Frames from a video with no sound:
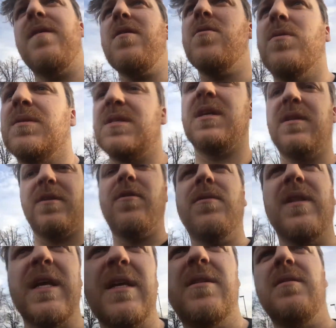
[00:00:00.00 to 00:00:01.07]
of those. They're
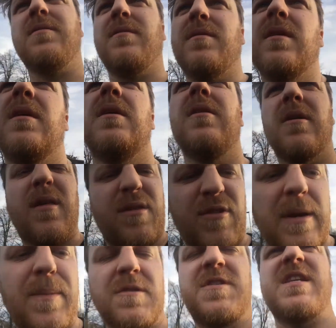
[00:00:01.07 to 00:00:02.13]
only
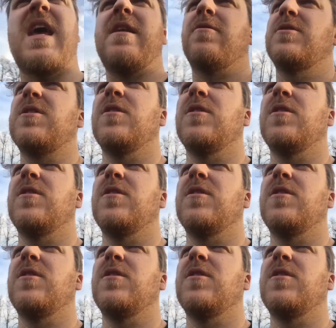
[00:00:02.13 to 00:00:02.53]
3% or